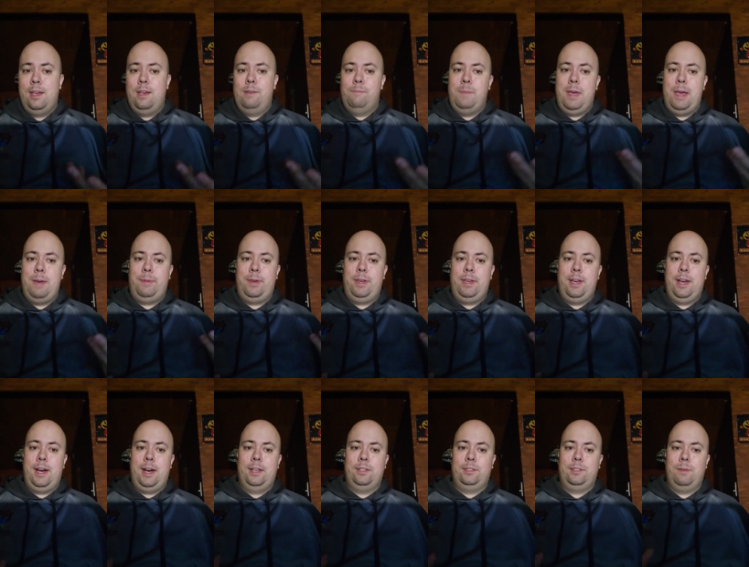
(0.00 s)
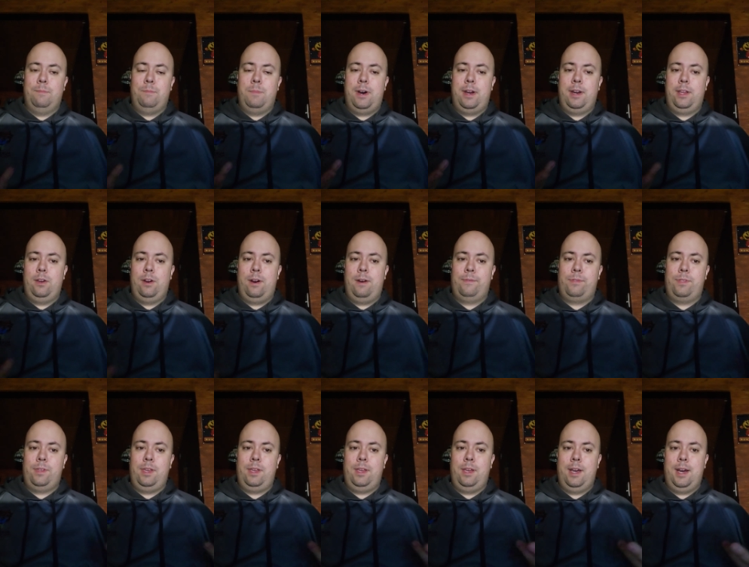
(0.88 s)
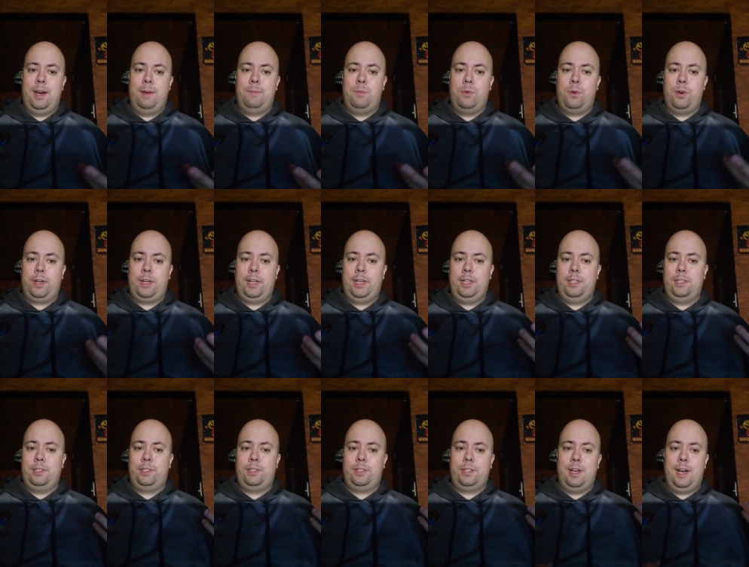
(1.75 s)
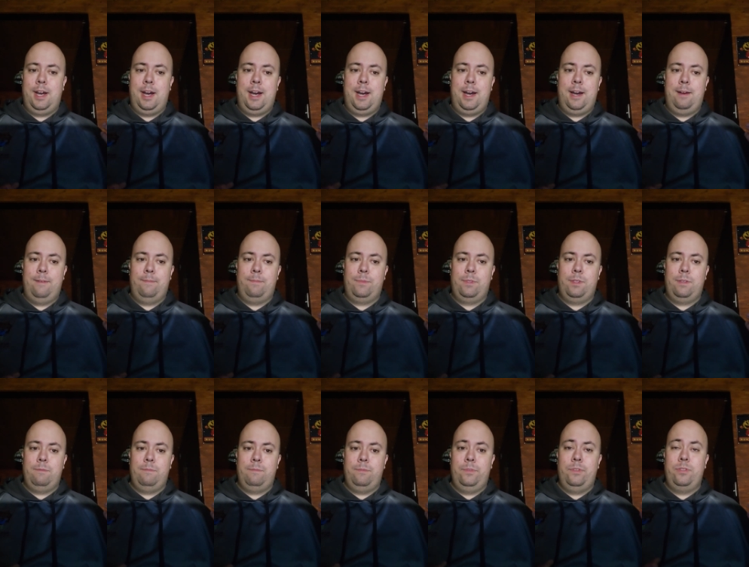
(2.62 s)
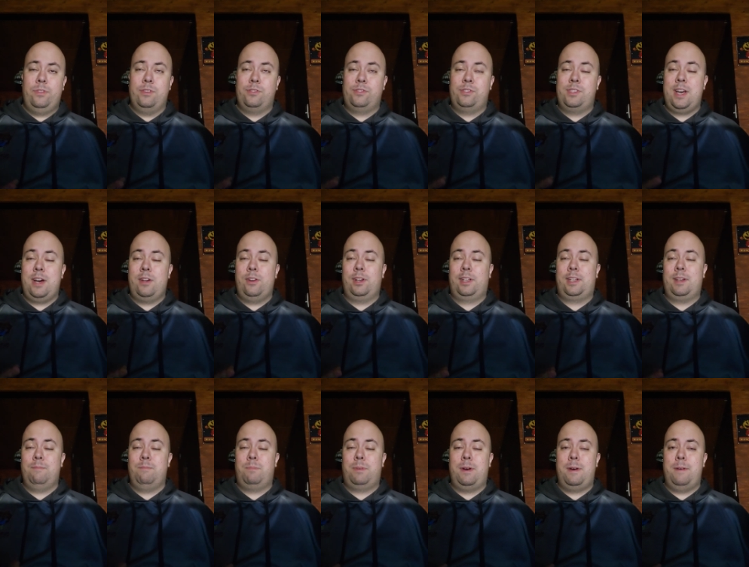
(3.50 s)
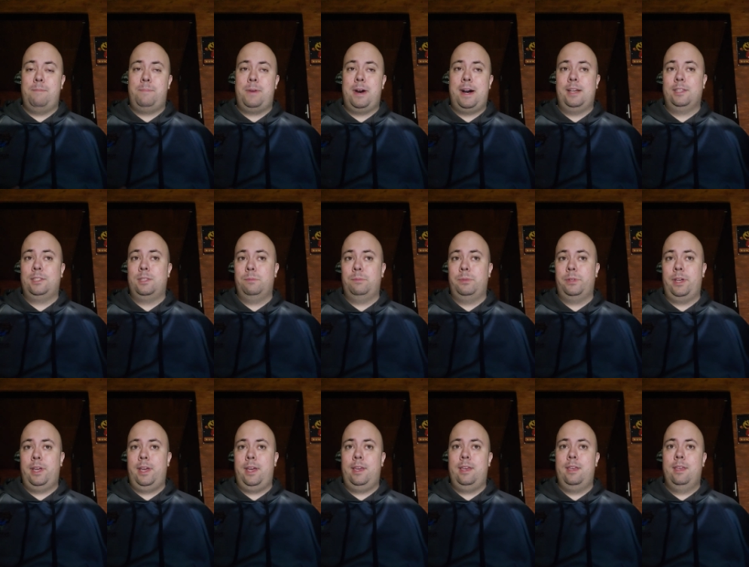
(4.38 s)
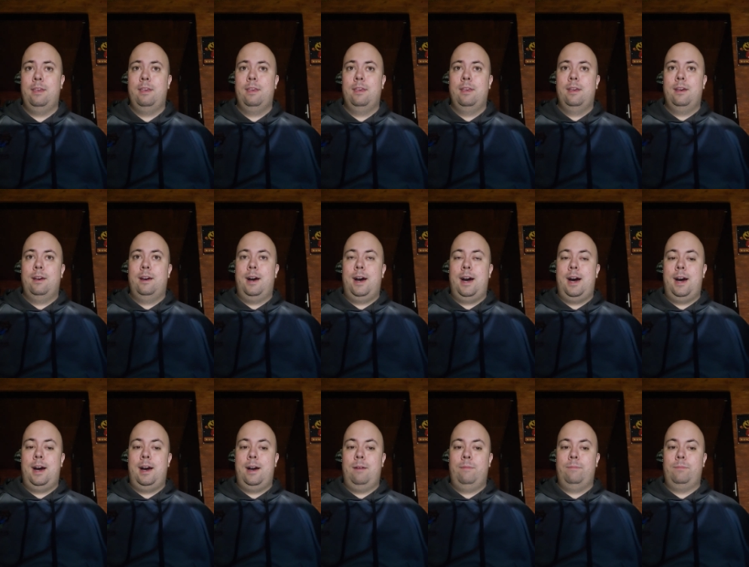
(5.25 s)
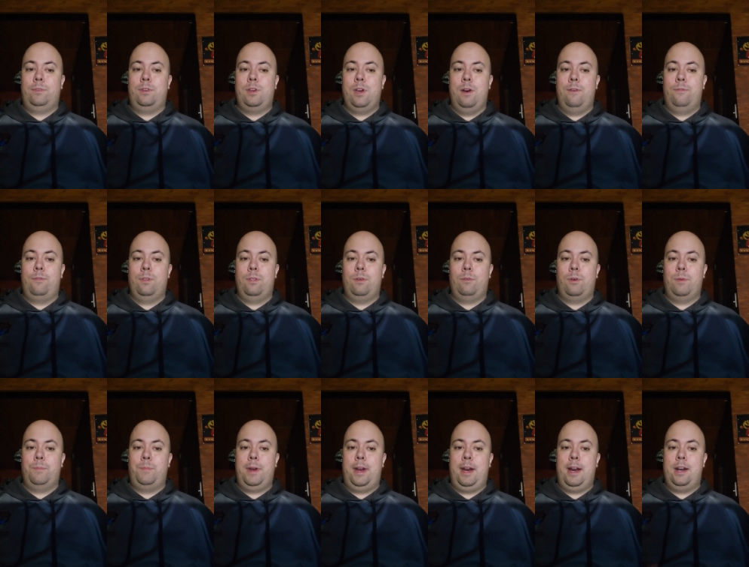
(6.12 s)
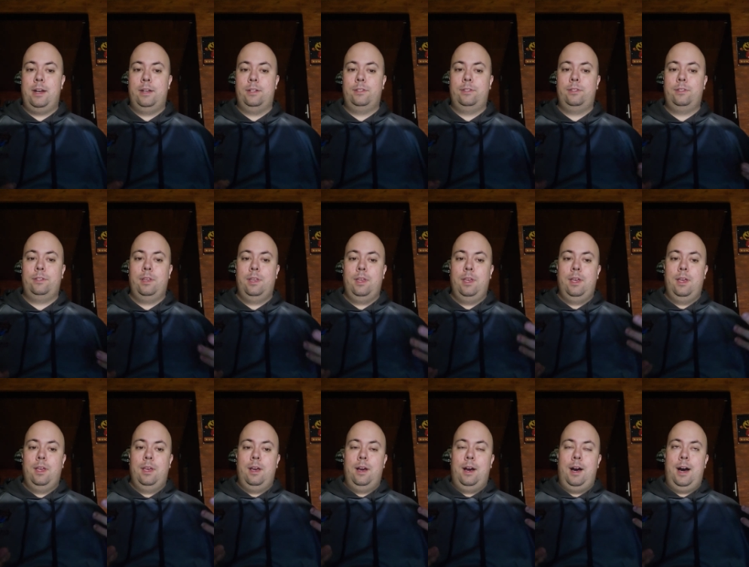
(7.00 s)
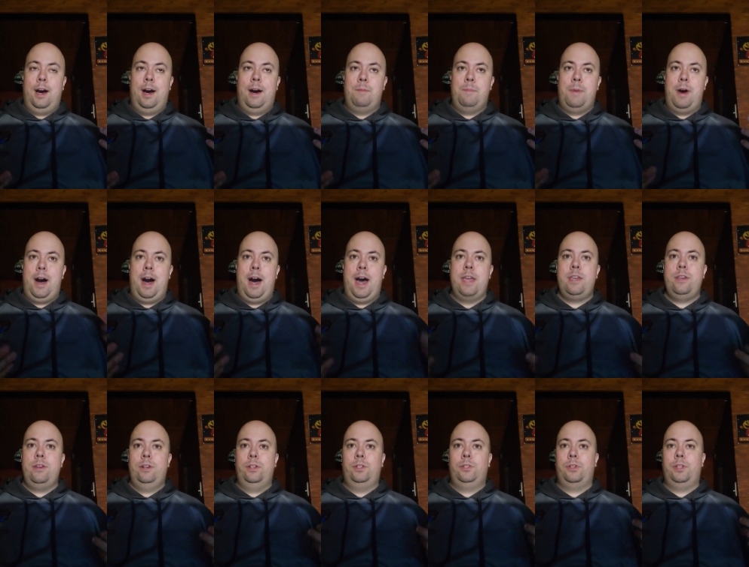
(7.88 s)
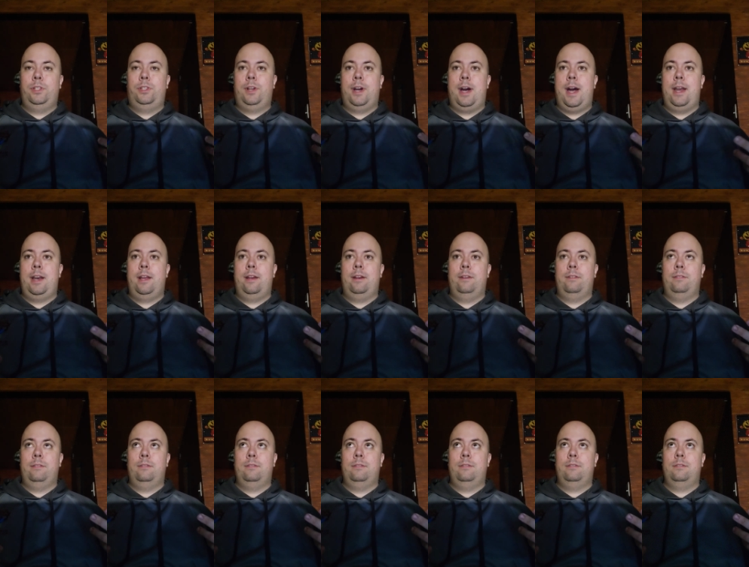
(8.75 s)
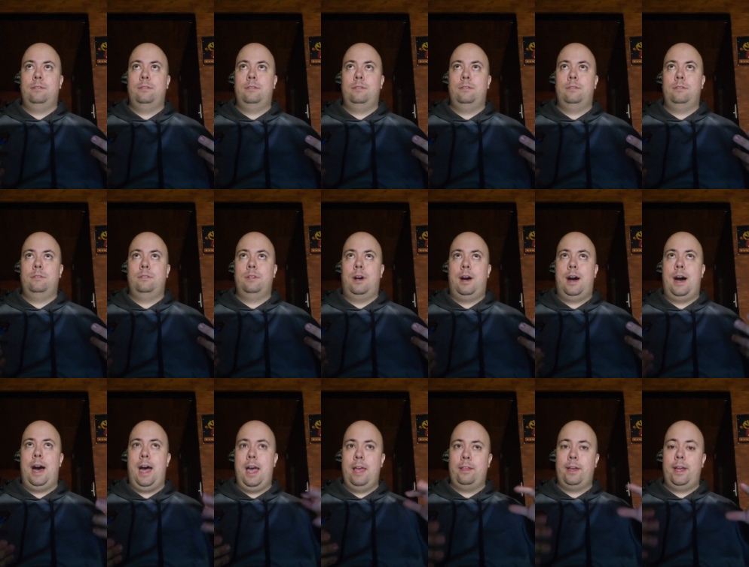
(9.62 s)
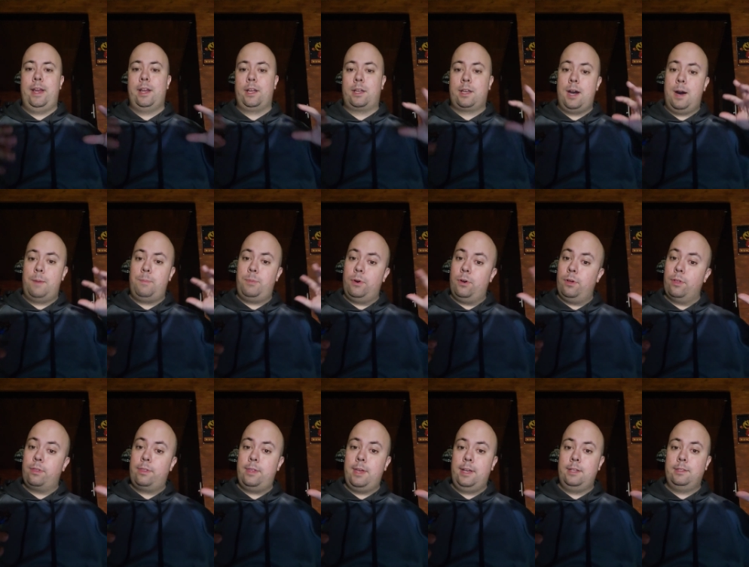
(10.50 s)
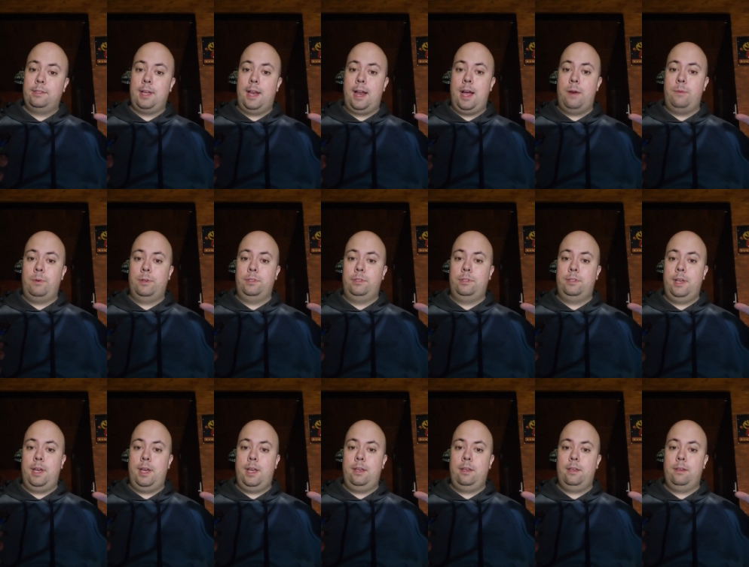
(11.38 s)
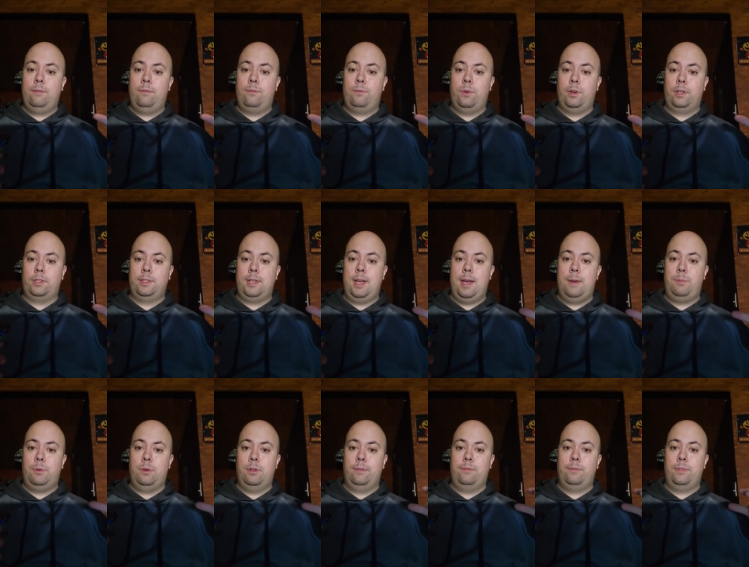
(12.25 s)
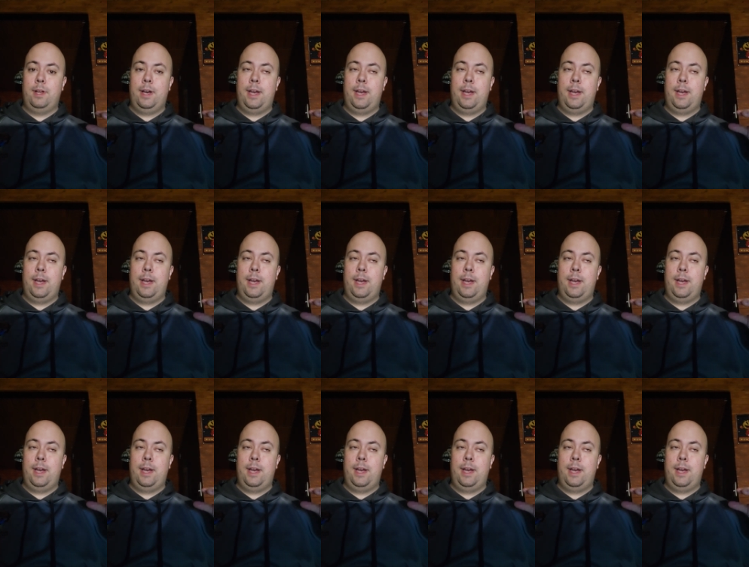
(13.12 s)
maybe some money off the mortgage. The seller can possibly go for the repairs. I usually try to highlight a couple of things that I would see. For example, if